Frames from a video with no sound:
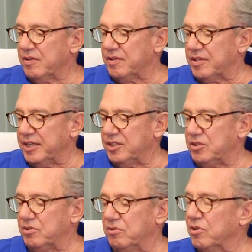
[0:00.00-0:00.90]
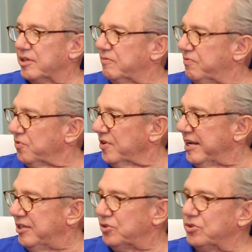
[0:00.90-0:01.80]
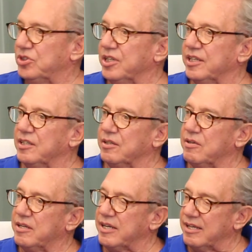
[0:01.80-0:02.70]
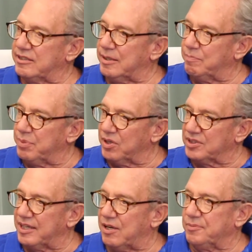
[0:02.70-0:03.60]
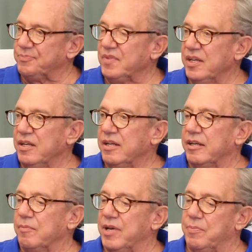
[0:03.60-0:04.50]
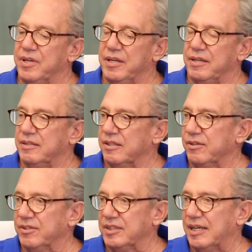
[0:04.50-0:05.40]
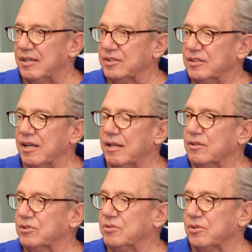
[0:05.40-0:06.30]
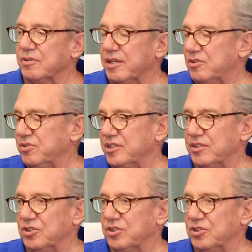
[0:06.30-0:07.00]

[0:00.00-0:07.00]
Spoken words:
they look for angels to get the concept built out. It may be $100,000, or as you've seen on